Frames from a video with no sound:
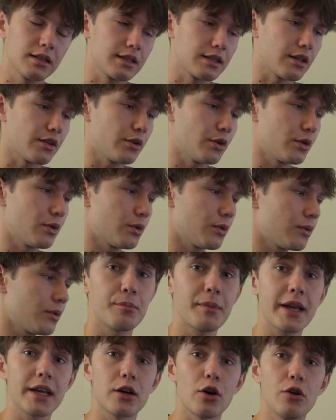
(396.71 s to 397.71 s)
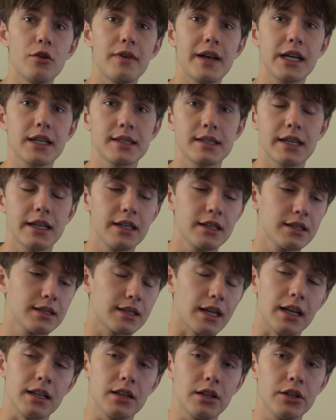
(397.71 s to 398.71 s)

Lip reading: So for my Kovacs settings, I